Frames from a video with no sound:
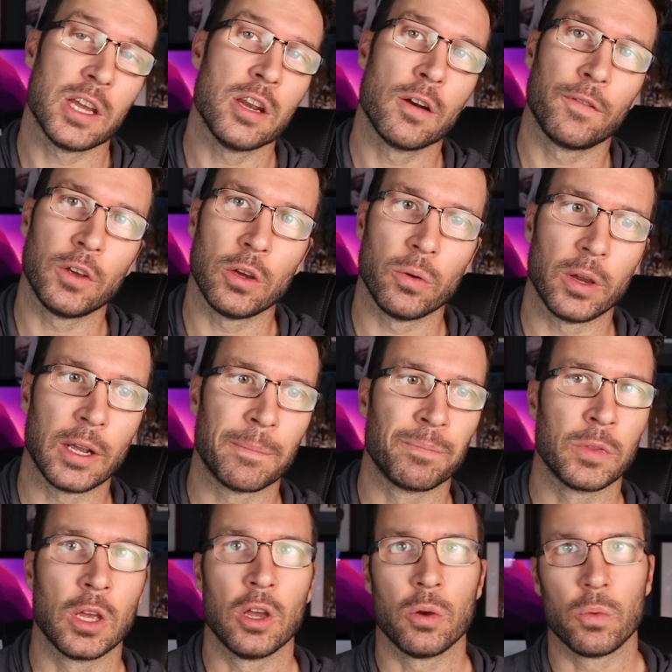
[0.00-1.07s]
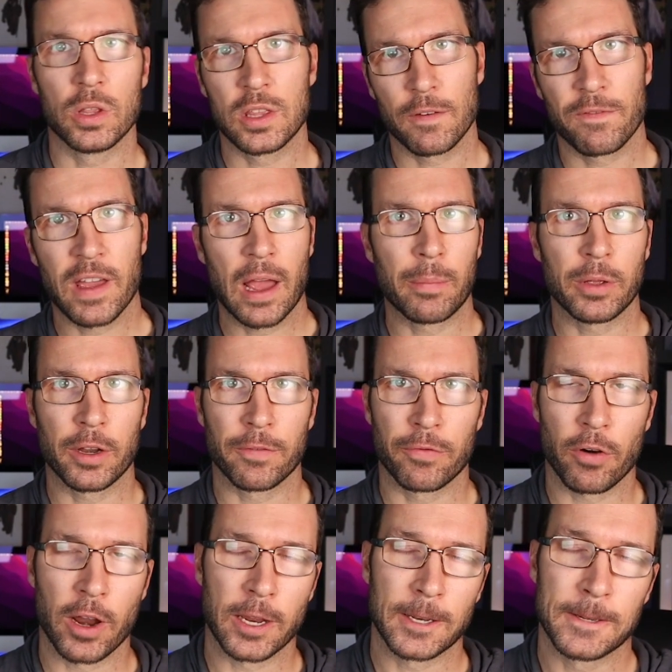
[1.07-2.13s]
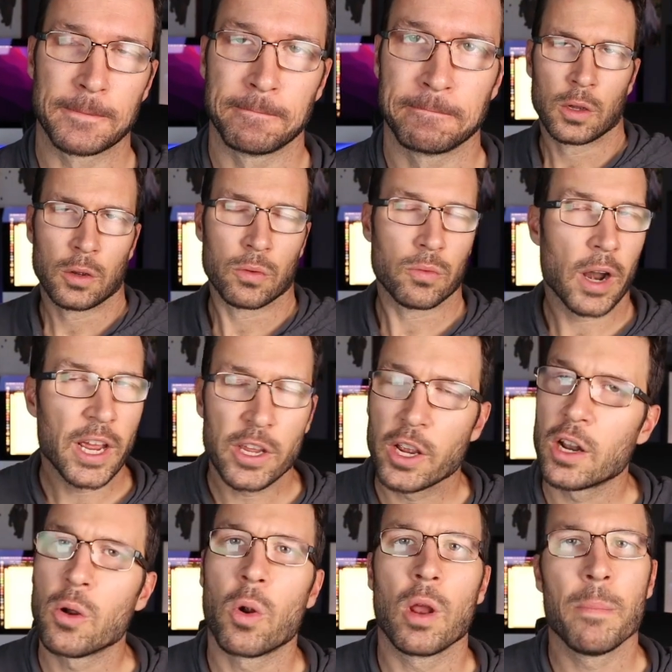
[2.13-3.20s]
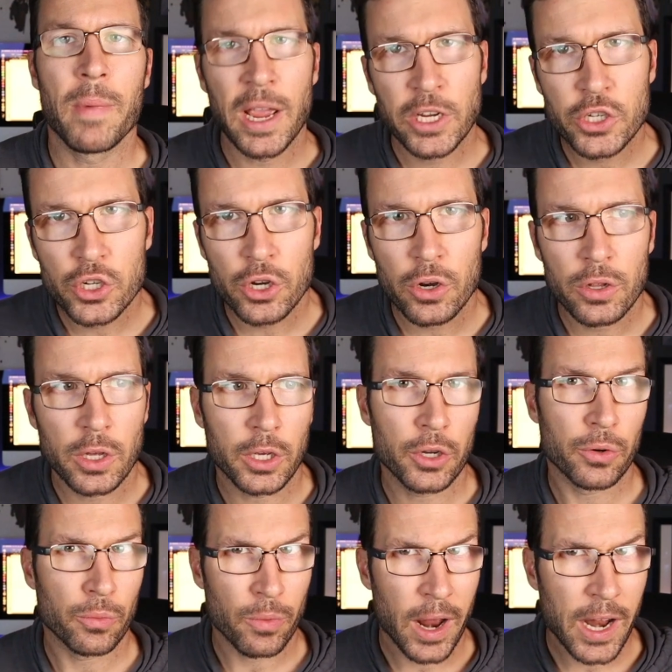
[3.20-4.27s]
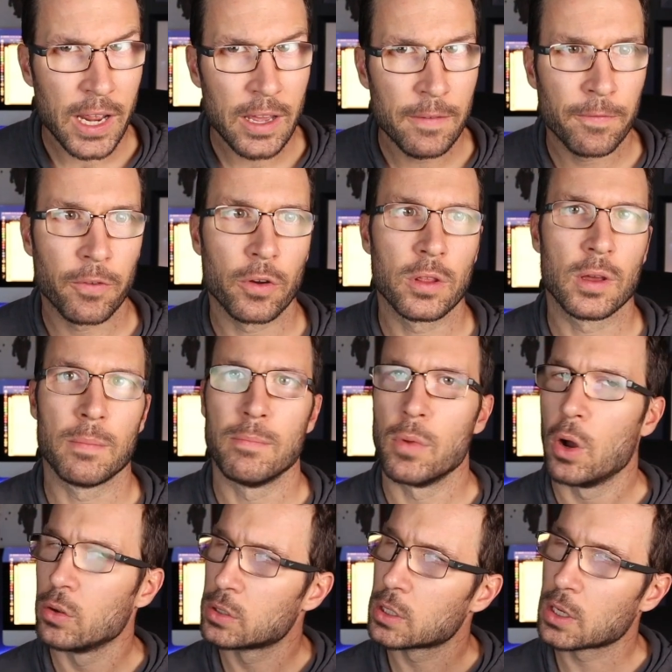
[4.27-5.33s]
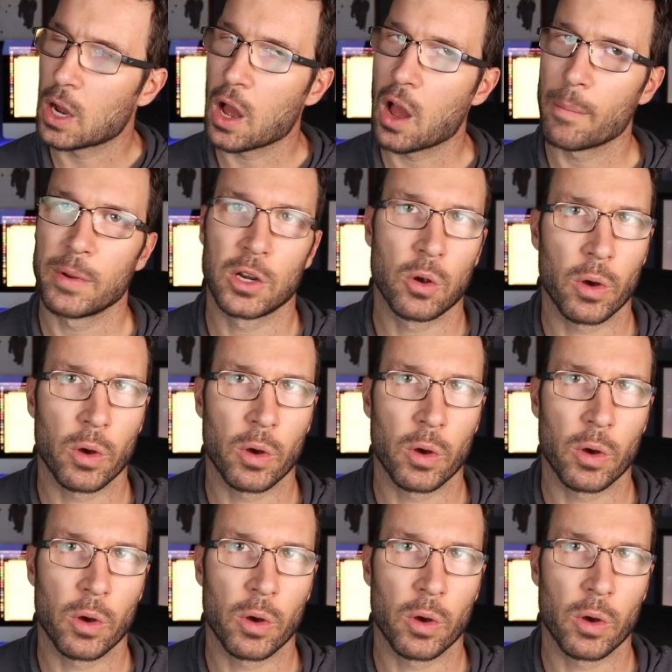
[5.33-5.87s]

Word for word: interviewing with a family or friend, right? You're gonna wanna make sure that you're ready for the most common